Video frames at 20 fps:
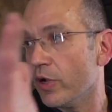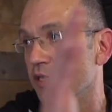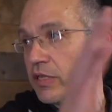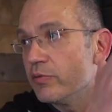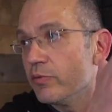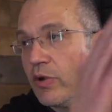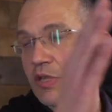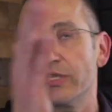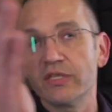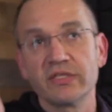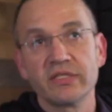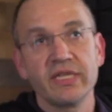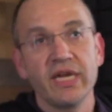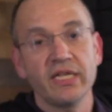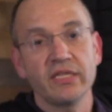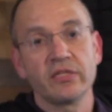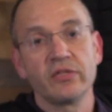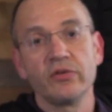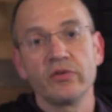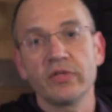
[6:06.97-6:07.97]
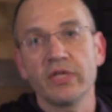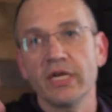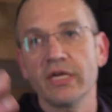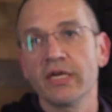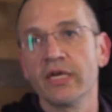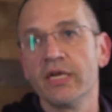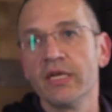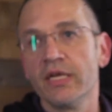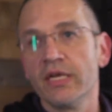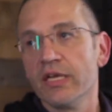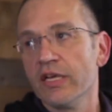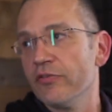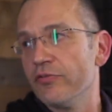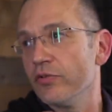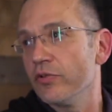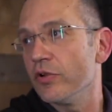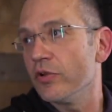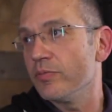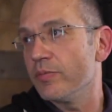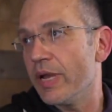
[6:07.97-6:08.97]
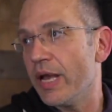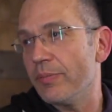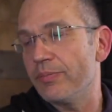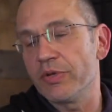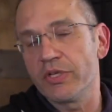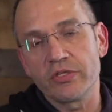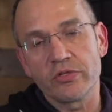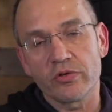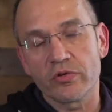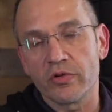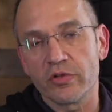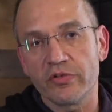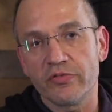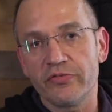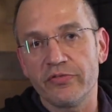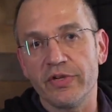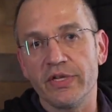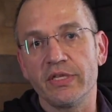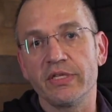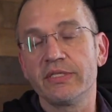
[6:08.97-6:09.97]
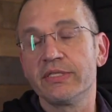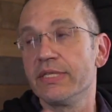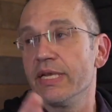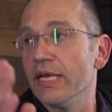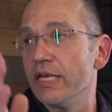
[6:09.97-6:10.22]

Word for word: What, what does that look like? Yeah. If you don't map it, you're going to fail. Yeah.